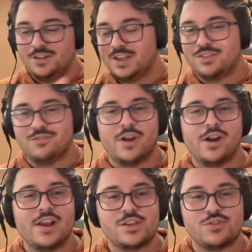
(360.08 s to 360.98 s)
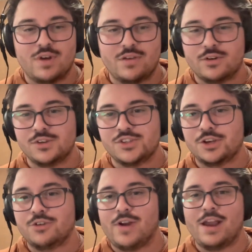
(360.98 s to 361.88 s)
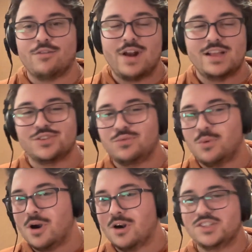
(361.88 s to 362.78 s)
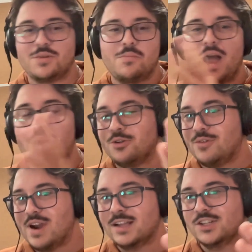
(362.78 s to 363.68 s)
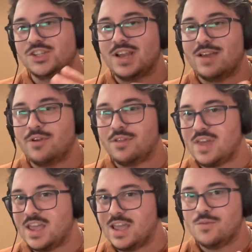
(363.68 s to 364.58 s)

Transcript: like the various rivers and create reservoirs and mountain ranges and everything.